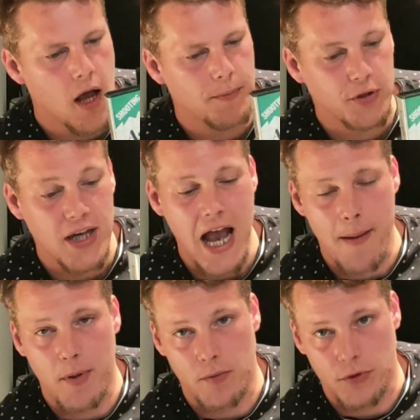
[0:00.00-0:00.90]
So yeah,
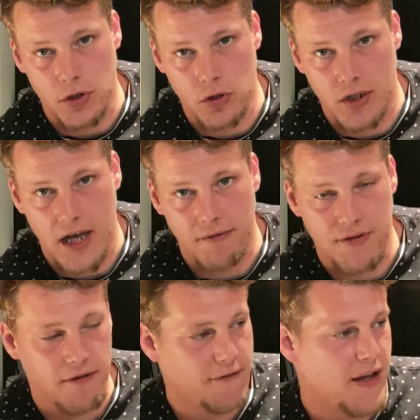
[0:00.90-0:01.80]
I'm on the lookout for
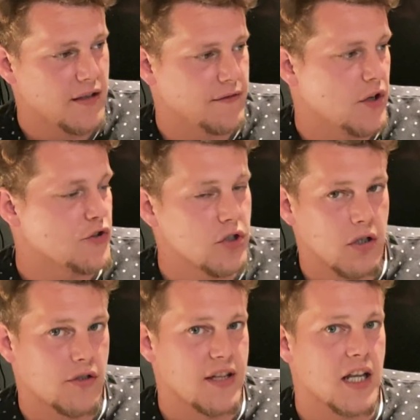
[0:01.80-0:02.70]
the phaser version
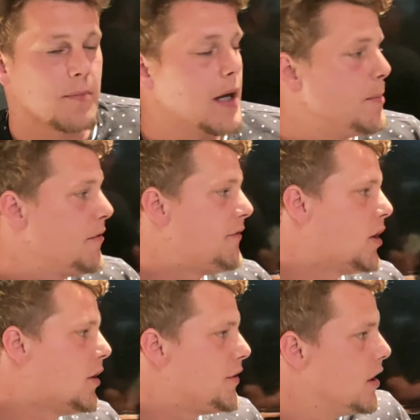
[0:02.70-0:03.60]
because that's my
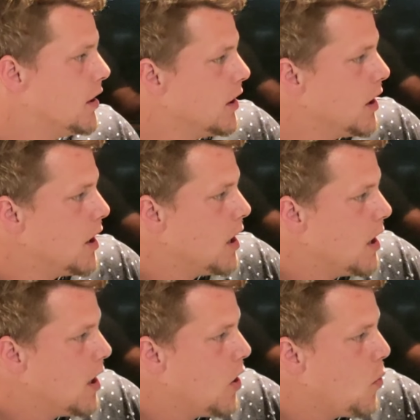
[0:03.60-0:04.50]
preferred
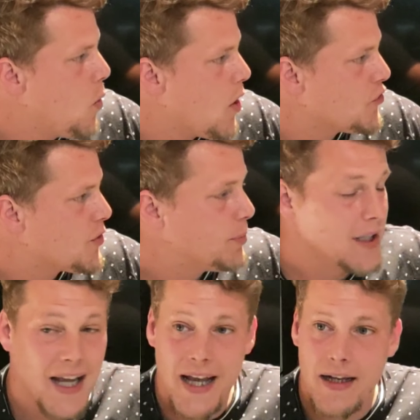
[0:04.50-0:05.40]
one to
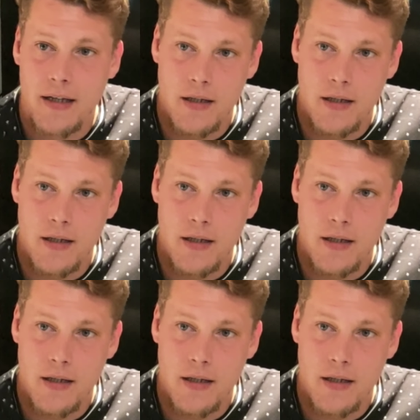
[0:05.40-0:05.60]
play.